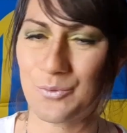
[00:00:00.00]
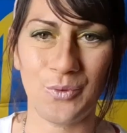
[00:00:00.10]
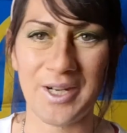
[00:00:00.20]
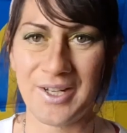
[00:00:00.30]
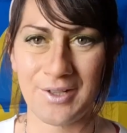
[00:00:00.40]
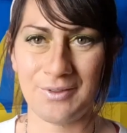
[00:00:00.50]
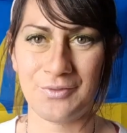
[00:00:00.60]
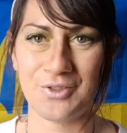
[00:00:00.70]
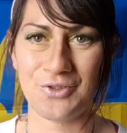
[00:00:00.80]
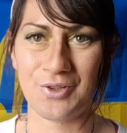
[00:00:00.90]
way out
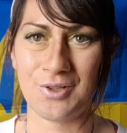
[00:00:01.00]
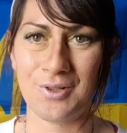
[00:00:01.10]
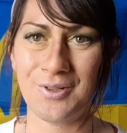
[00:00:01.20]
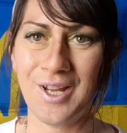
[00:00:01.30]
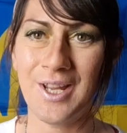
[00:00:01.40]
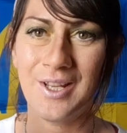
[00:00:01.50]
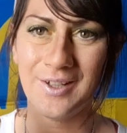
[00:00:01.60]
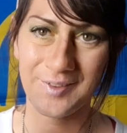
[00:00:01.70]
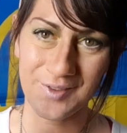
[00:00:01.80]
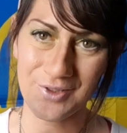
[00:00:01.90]
of control.
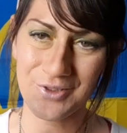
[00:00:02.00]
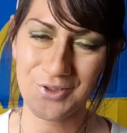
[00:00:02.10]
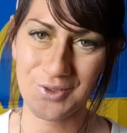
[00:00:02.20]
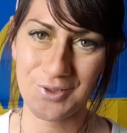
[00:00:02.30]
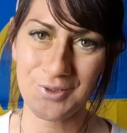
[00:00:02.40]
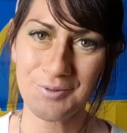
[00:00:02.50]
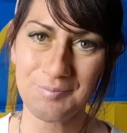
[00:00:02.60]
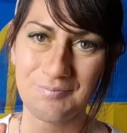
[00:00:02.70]
It is not true.